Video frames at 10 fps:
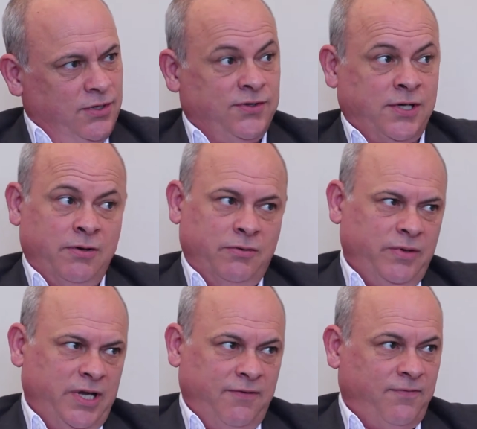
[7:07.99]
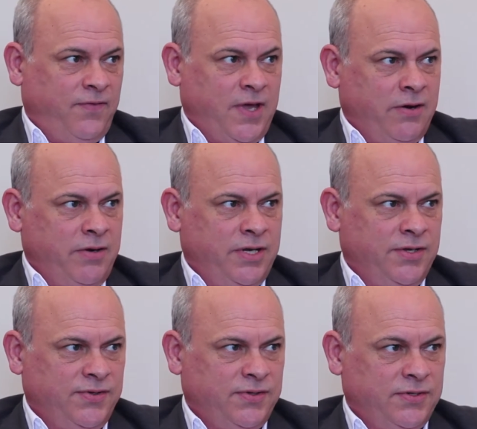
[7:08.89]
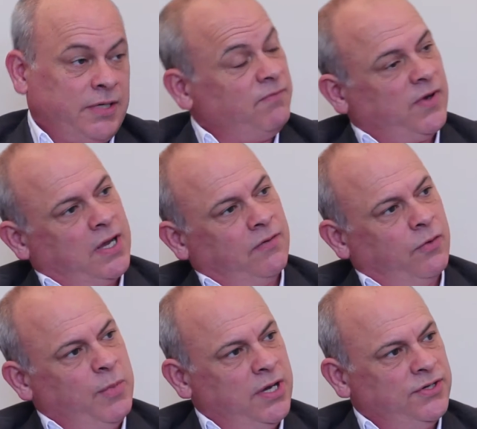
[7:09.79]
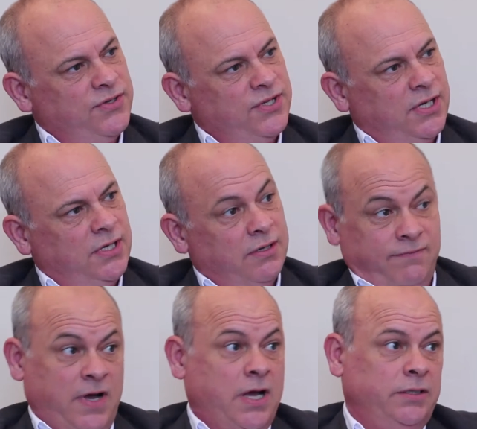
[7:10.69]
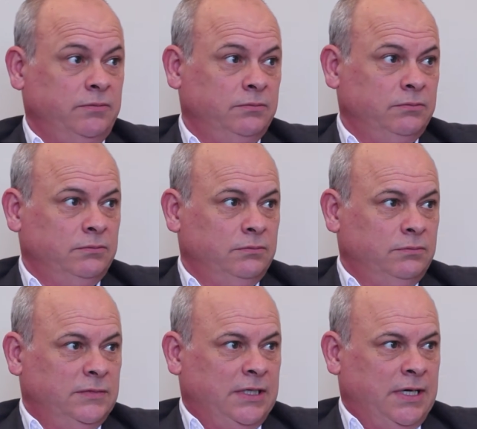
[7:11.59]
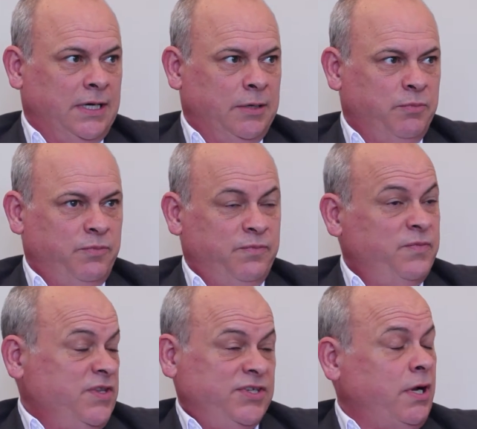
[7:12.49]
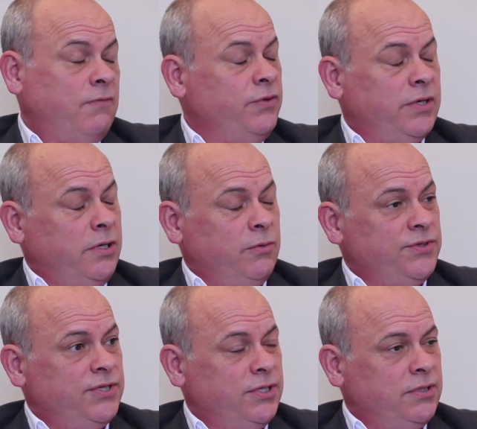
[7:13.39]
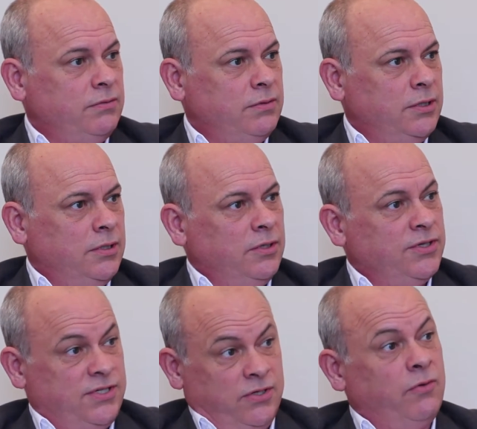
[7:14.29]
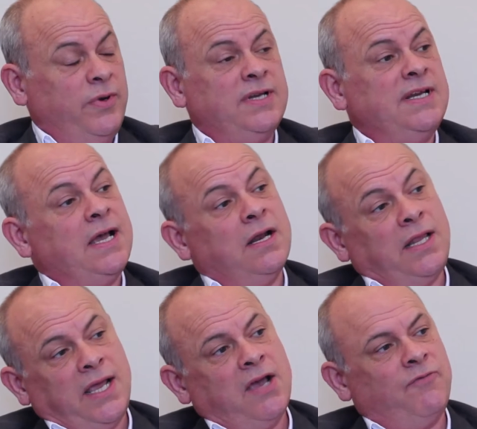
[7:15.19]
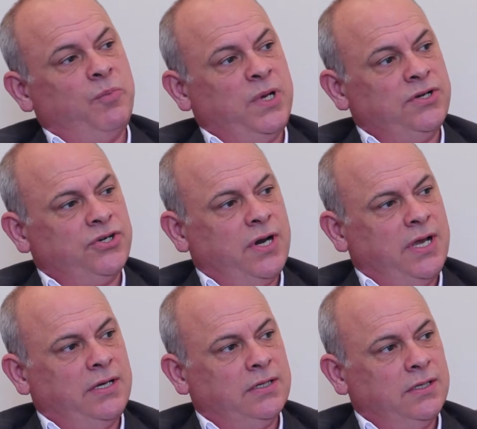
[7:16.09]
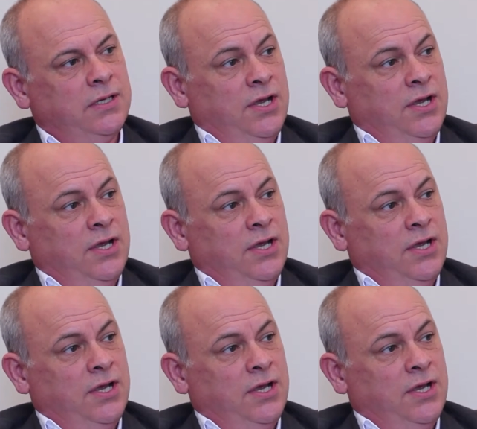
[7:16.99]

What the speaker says: So if there is some kind of emergency, a fire, the staff wouldn't know what to do because it's not written down and they haven't been trained.